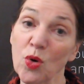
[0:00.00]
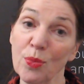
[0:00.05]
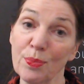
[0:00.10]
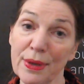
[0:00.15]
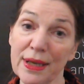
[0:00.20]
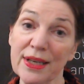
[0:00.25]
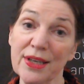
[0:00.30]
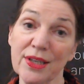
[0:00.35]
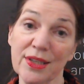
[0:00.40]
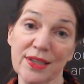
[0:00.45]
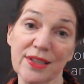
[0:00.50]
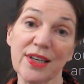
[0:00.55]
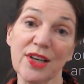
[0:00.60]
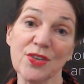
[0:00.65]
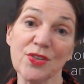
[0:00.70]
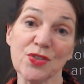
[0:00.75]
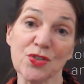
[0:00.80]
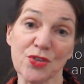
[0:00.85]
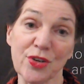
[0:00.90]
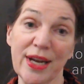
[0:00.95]
million
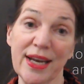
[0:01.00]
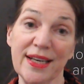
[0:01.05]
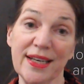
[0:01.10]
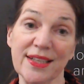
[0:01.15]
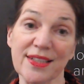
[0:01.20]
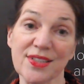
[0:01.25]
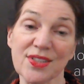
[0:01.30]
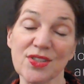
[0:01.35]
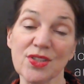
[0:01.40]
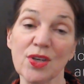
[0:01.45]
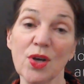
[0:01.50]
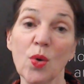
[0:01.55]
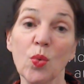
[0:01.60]
Australians